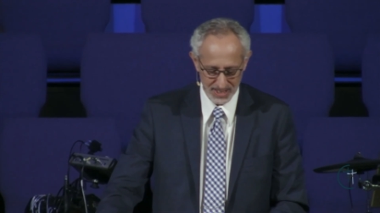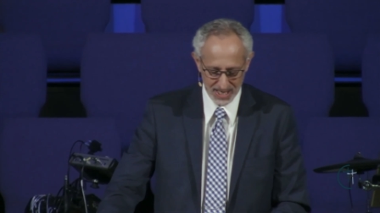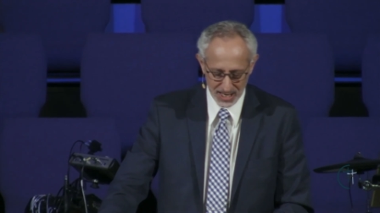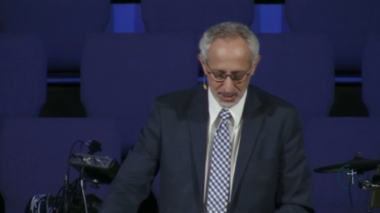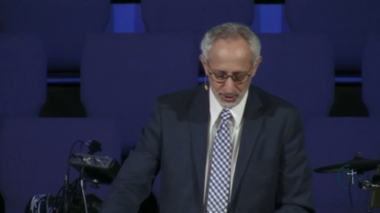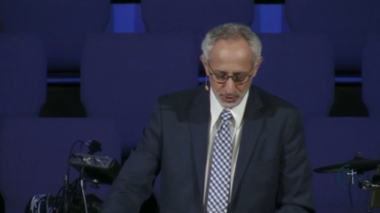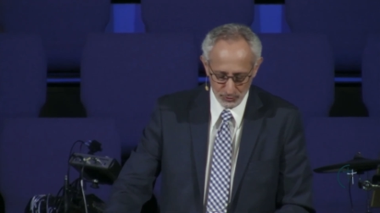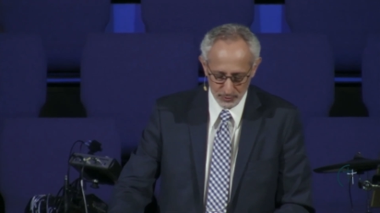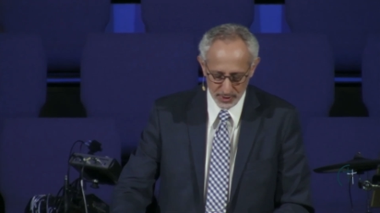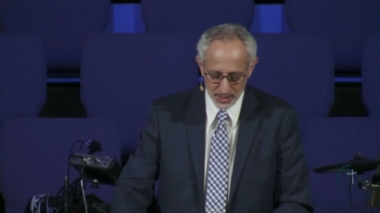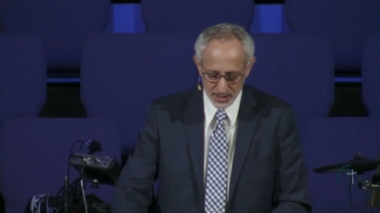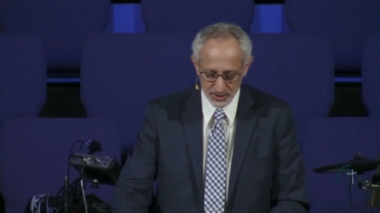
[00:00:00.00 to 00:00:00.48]

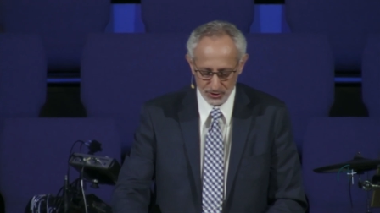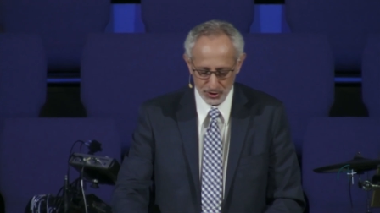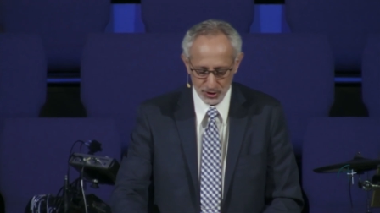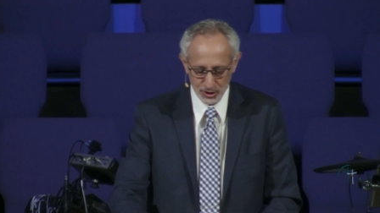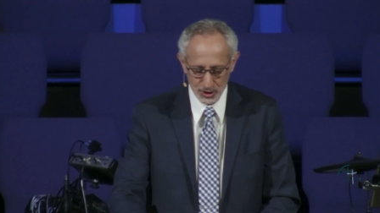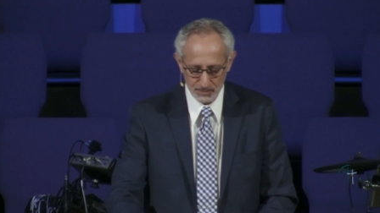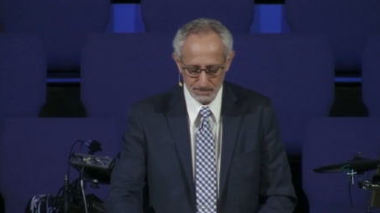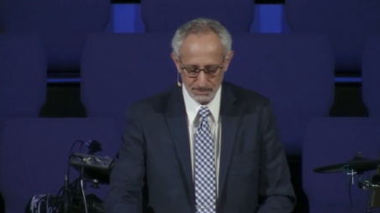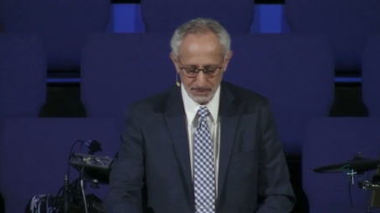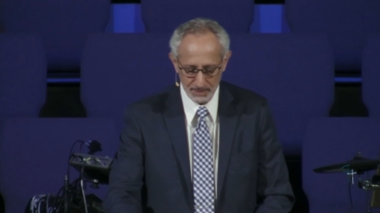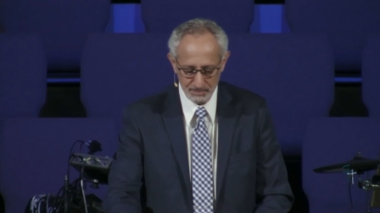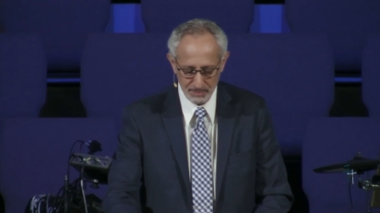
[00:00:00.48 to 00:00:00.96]
And the reason
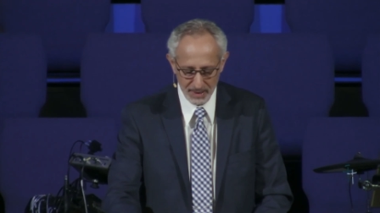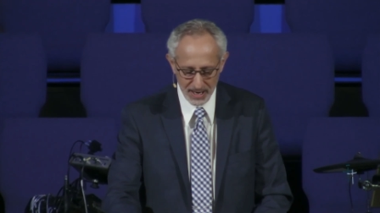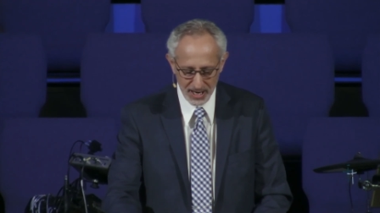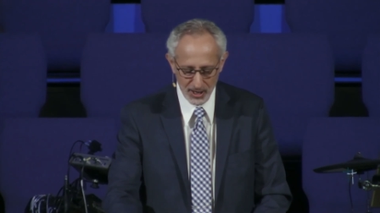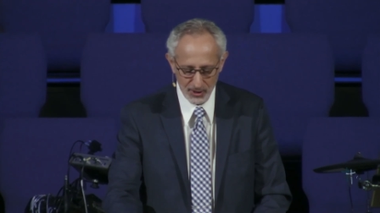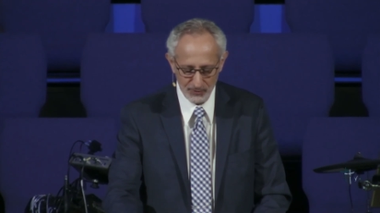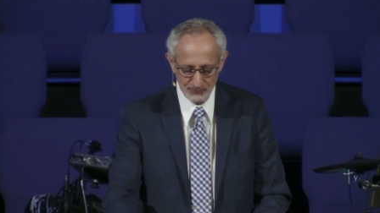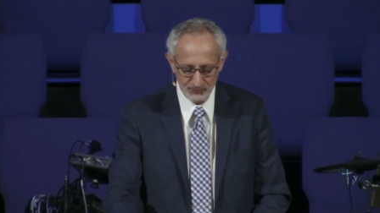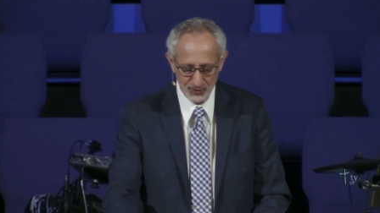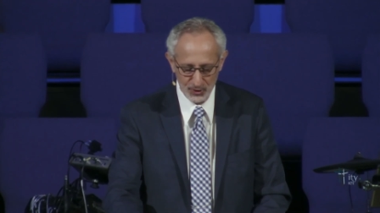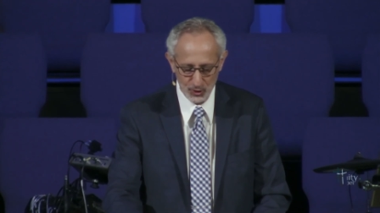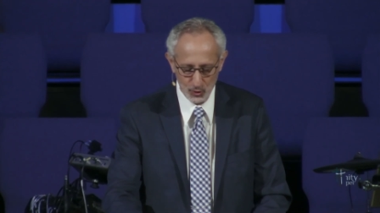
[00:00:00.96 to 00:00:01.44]
you're
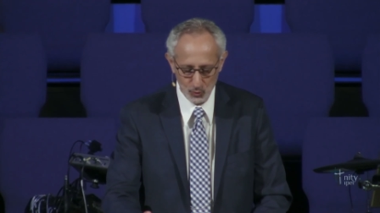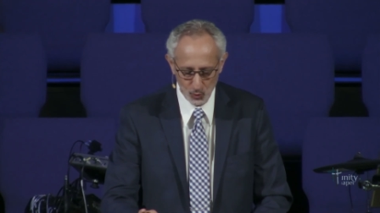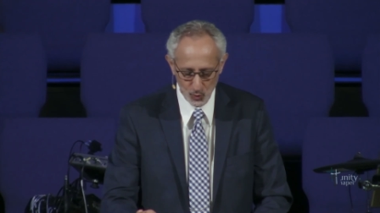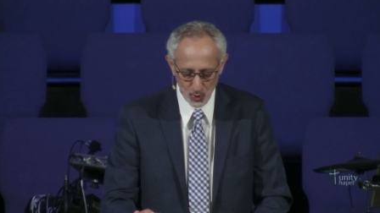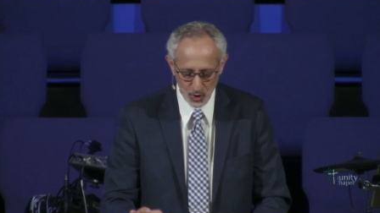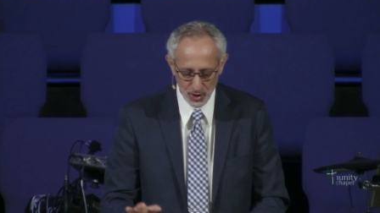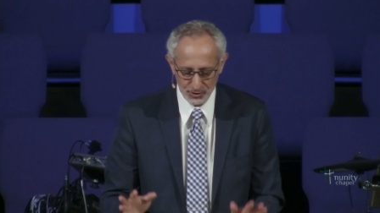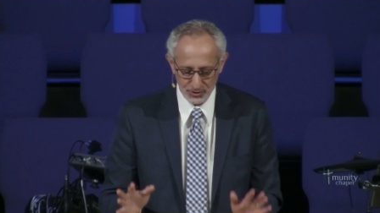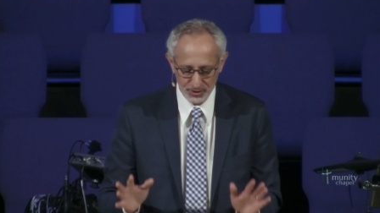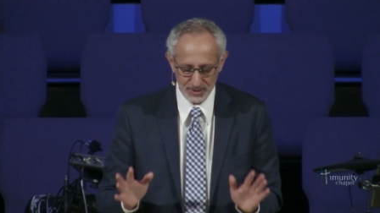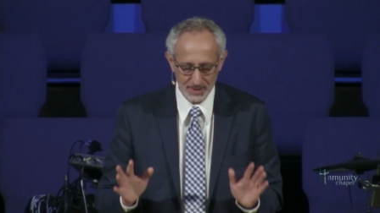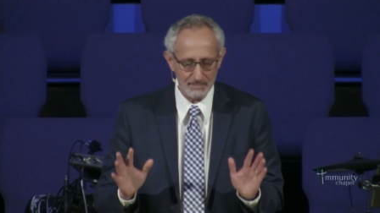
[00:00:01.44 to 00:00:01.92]
prepared for the
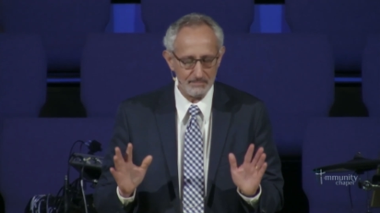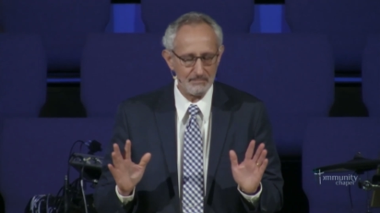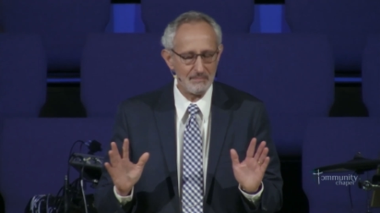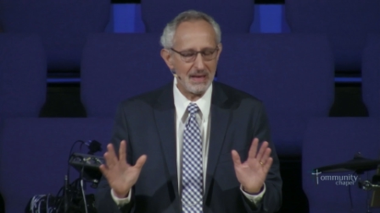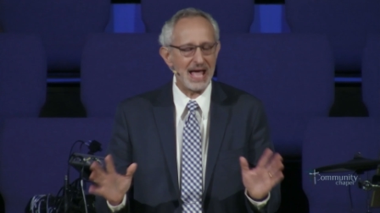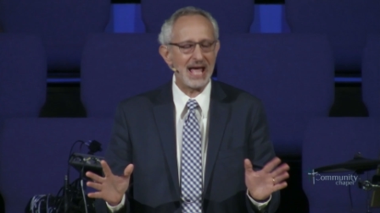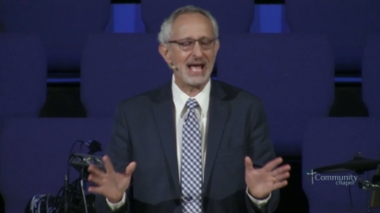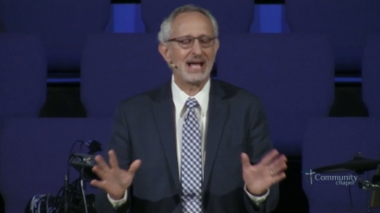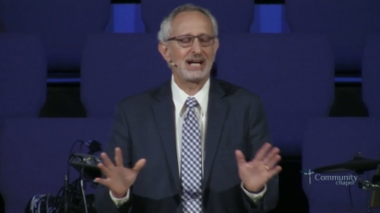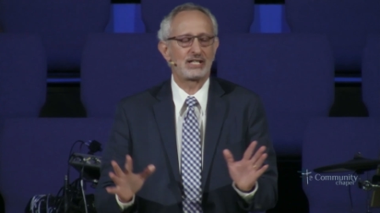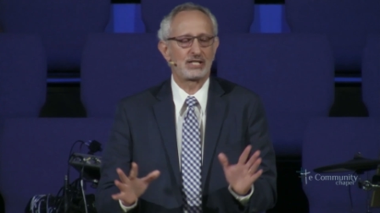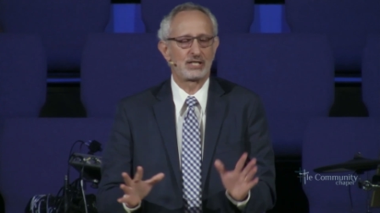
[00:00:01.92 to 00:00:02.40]
worst
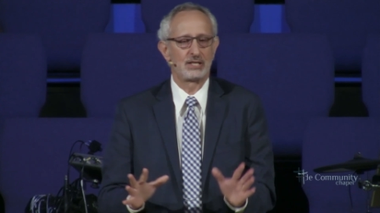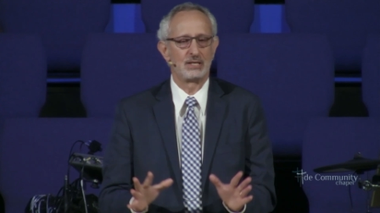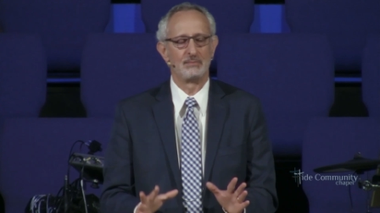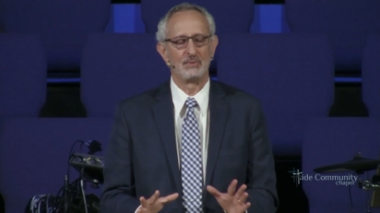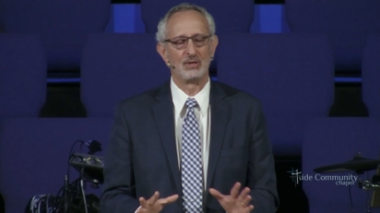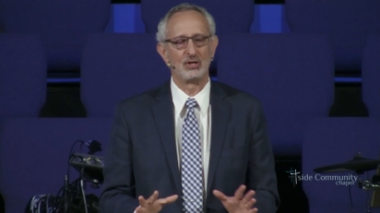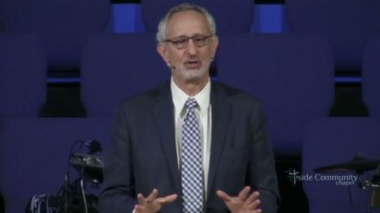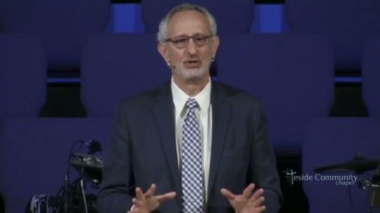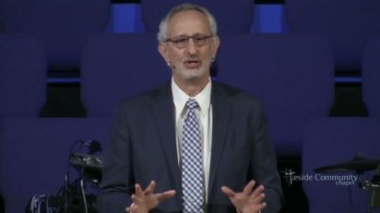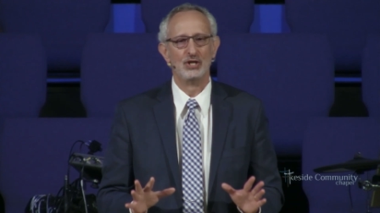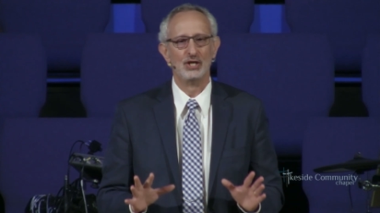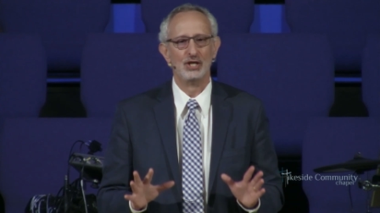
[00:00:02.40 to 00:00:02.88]

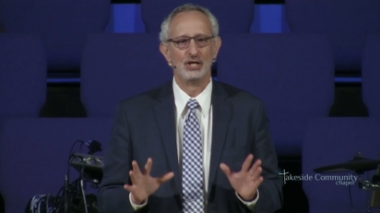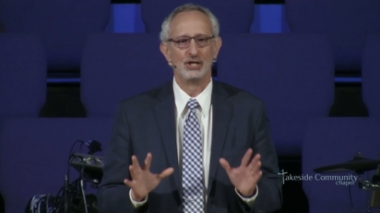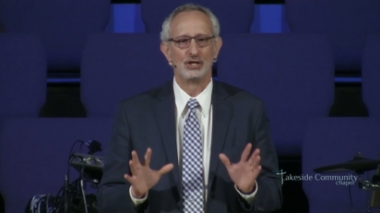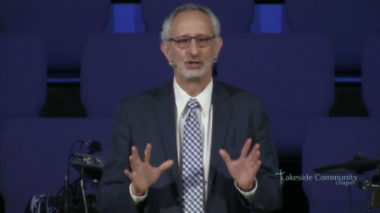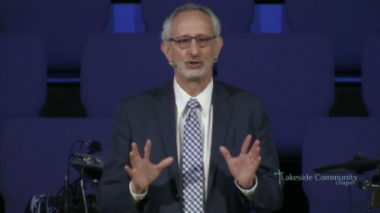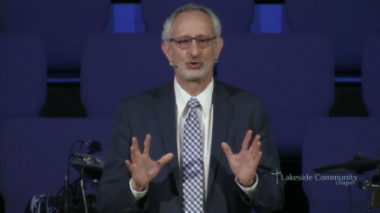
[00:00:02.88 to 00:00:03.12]
imaginable